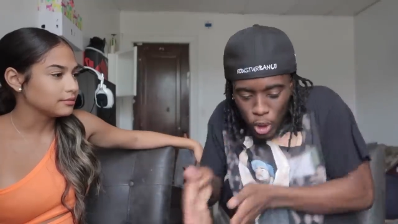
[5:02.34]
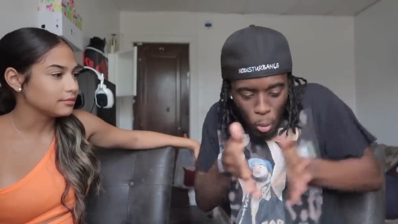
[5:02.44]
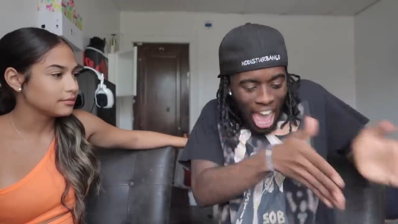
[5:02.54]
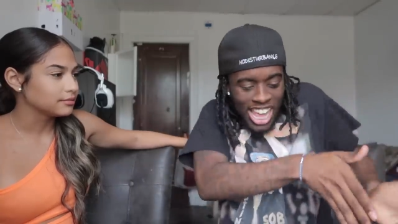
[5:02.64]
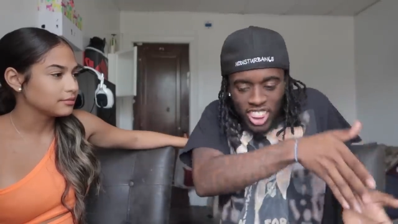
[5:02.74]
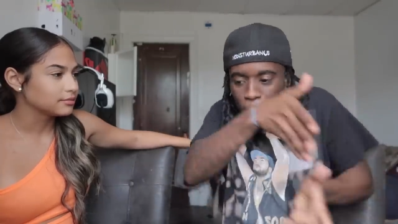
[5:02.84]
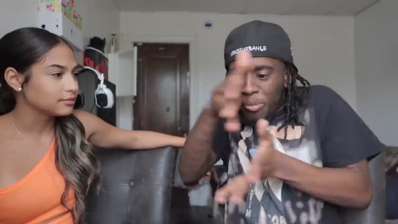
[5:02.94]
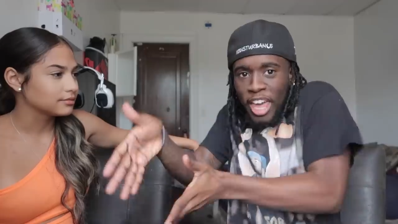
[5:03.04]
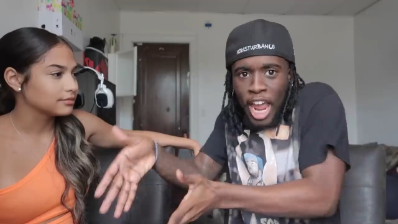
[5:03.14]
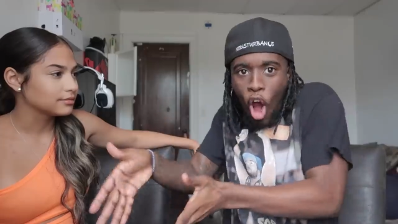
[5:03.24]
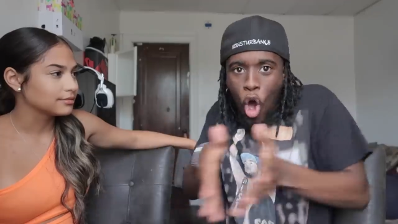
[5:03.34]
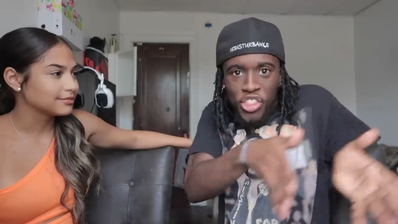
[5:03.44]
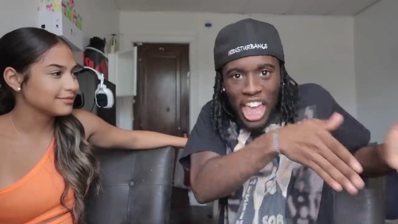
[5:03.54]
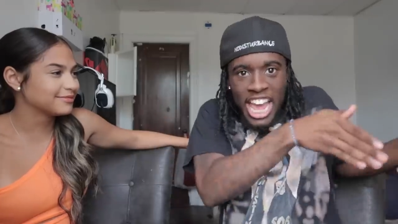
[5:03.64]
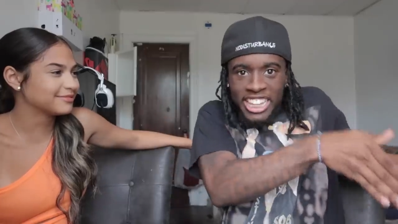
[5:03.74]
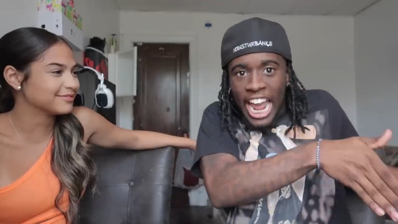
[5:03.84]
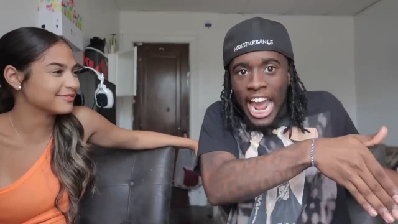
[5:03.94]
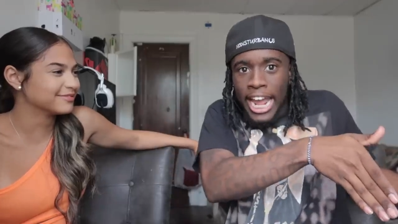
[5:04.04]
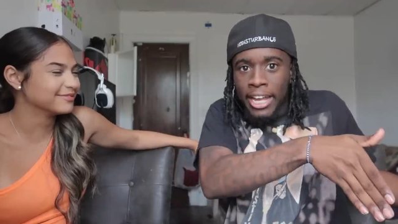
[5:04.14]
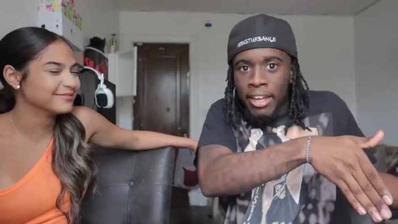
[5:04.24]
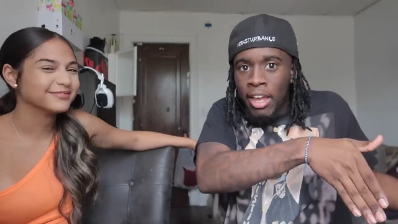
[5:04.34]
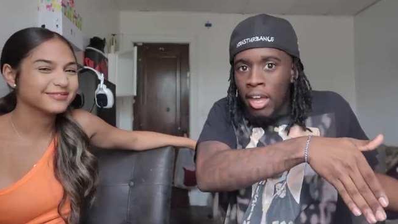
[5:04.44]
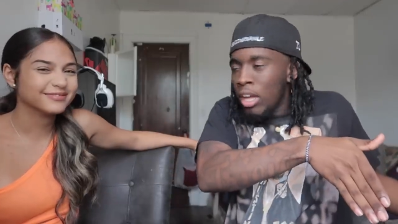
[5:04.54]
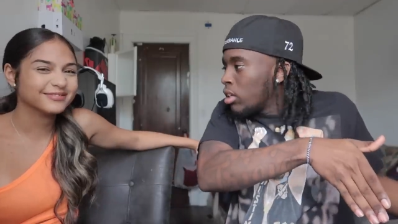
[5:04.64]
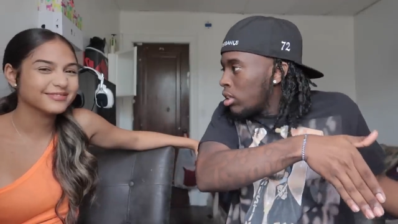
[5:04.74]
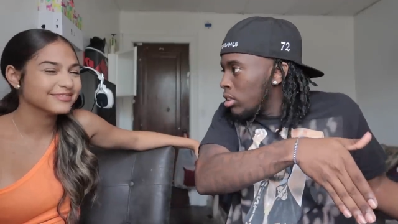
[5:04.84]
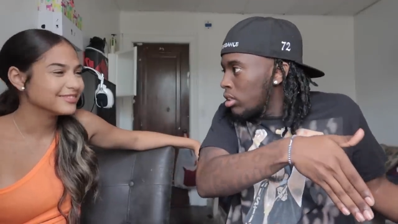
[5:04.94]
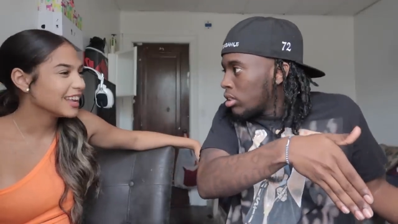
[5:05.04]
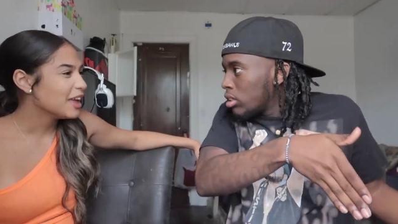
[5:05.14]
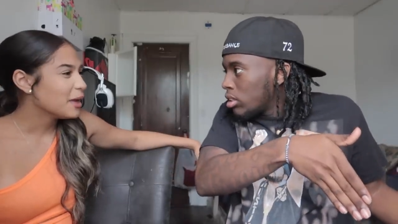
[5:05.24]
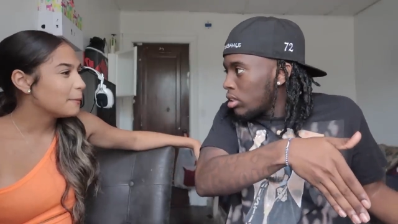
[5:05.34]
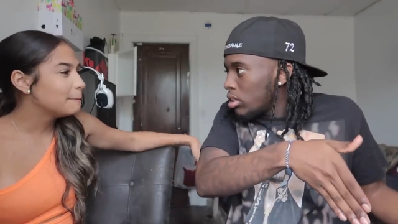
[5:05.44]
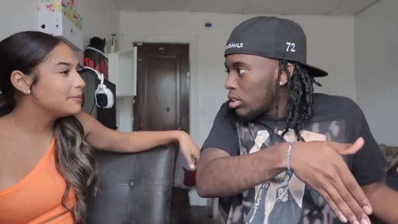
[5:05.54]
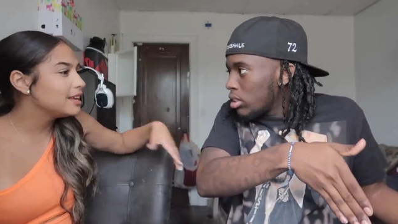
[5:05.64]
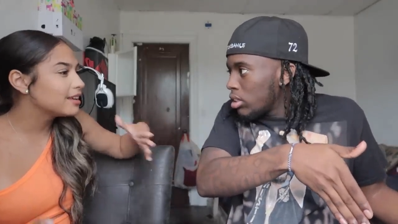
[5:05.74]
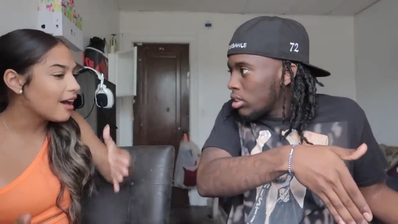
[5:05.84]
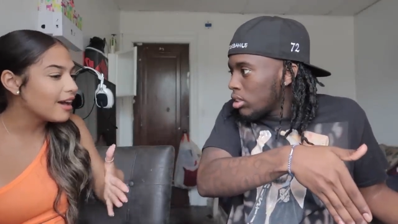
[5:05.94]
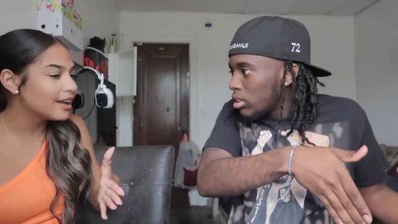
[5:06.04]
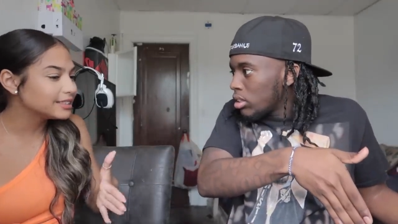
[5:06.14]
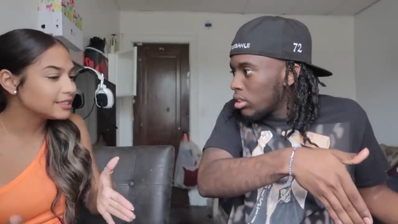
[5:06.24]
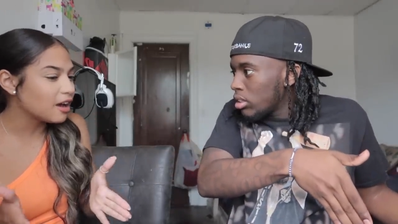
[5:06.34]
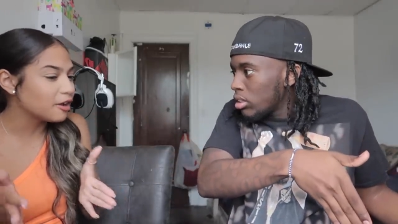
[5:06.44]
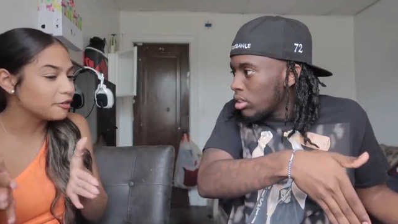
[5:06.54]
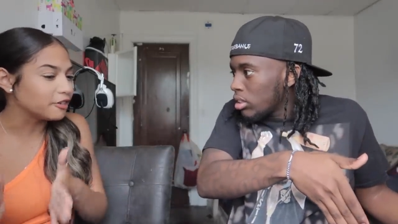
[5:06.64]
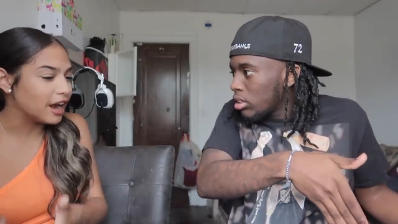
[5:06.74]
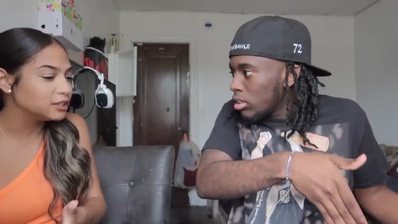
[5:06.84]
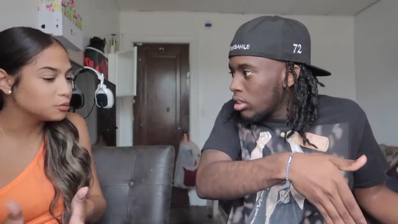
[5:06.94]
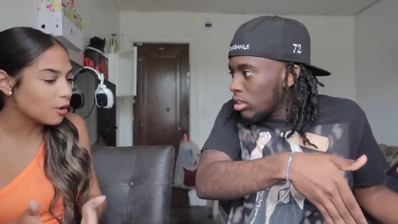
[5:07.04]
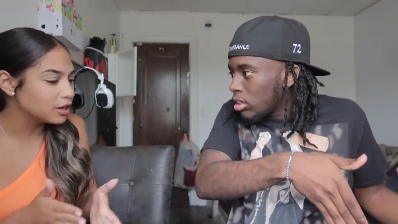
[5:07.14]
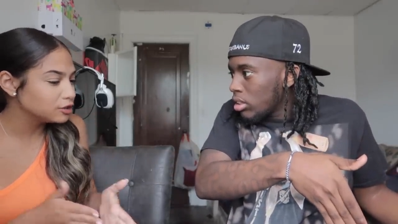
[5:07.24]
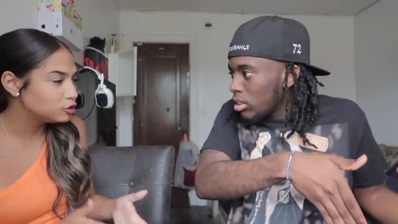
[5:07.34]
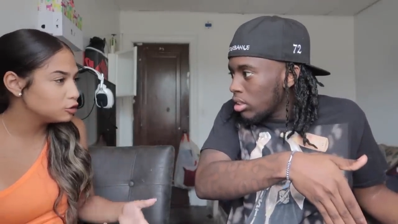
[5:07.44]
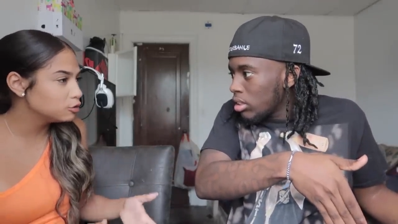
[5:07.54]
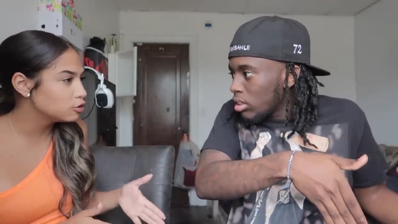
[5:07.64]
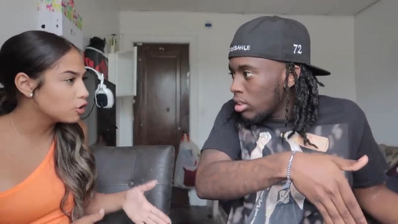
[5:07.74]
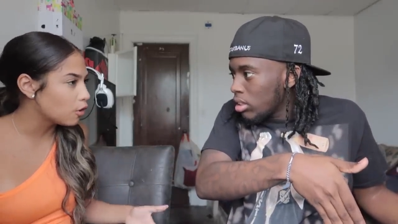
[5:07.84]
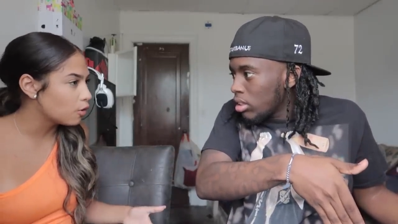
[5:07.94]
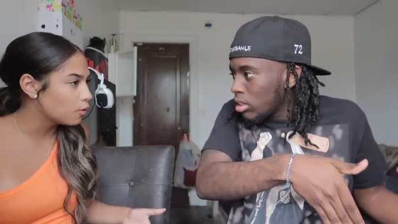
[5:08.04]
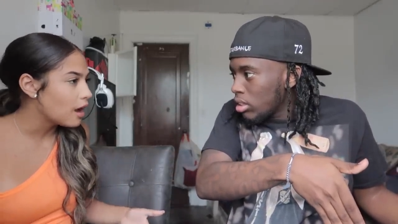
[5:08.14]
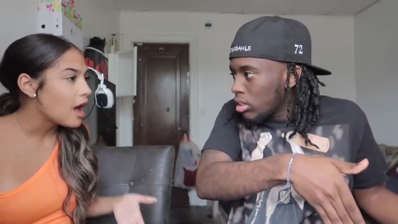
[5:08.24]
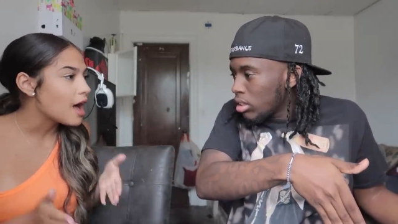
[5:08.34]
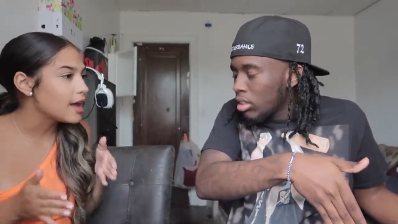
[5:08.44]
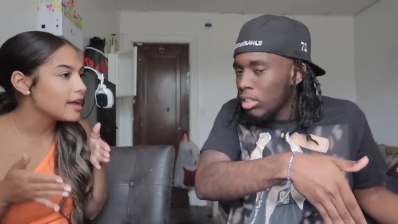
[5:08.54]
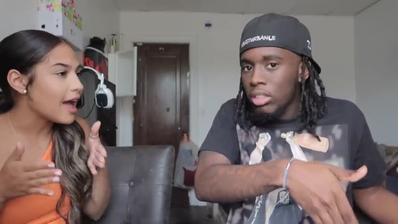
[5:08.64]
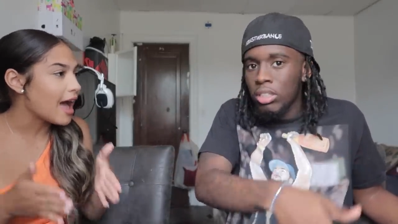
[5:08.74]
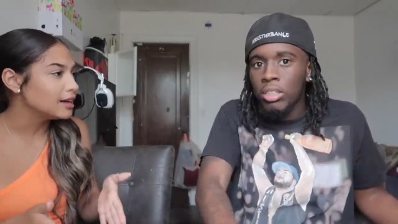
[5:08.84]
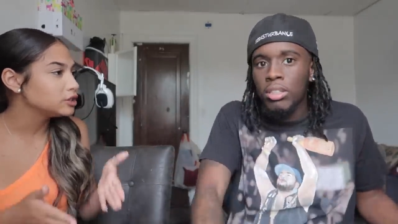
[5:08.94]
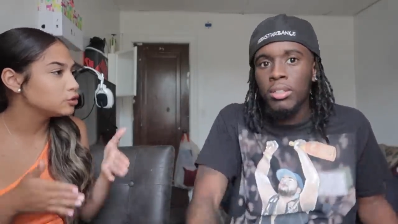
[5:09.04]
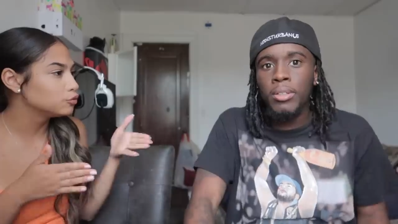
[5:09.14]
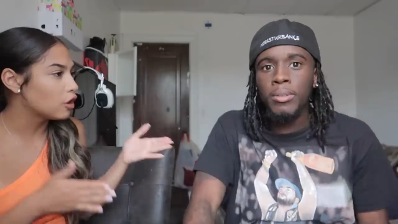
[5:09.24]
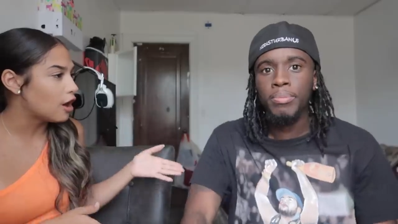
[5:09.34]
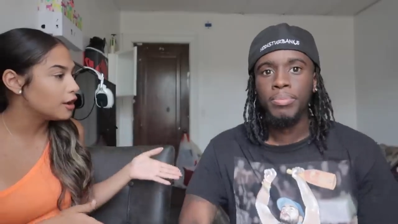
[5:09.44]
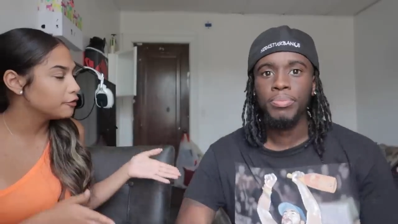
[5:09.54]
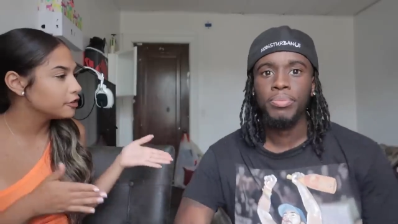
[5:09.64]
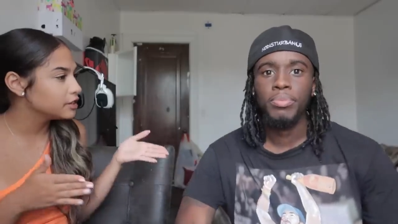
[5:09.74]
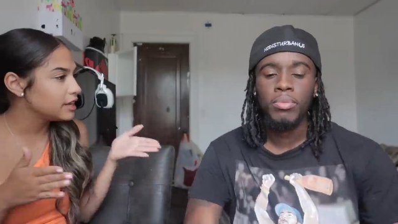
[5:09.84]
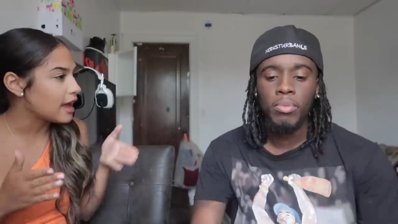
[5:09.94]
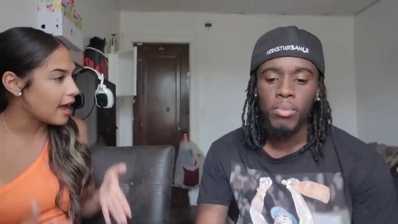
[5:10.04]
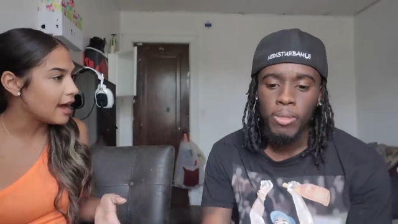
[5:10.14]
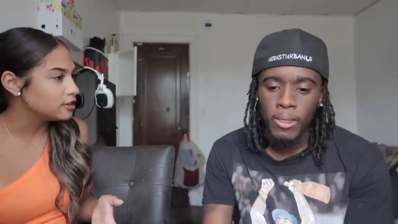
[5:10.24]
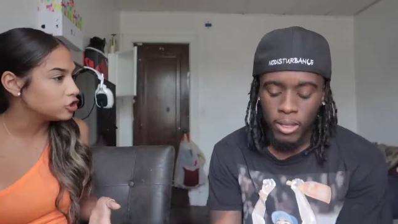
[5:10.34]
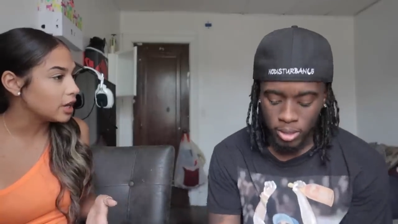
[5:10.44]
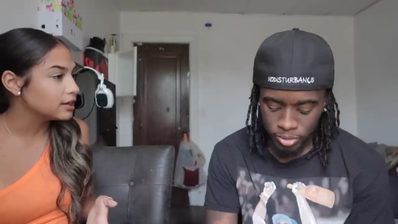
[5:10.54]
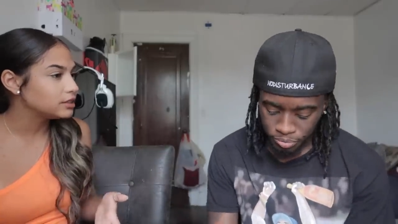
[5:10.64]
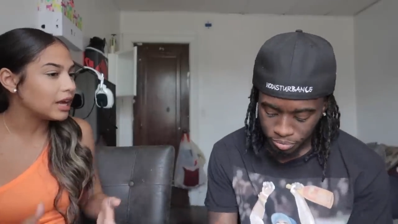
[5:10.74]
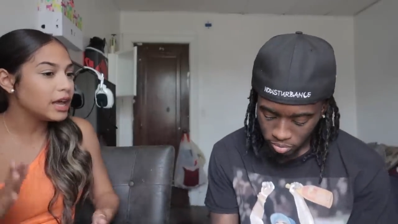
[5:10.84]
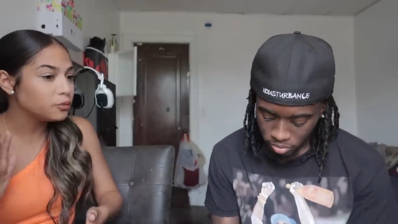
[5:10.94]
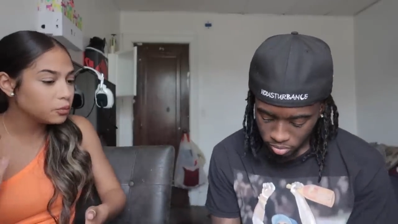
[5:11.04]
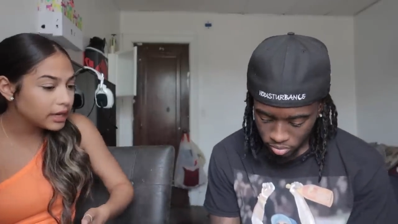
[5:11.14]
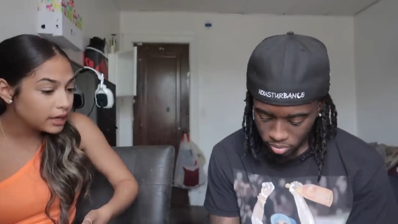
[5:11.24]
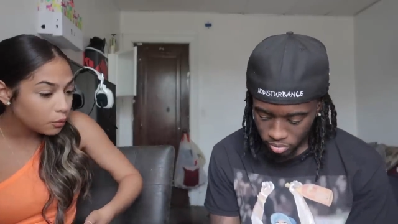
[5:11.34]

Speaker 1: did you end up there on that day?
Speaker 2: Because a friend wanted to go. I asked Ron for the address, and we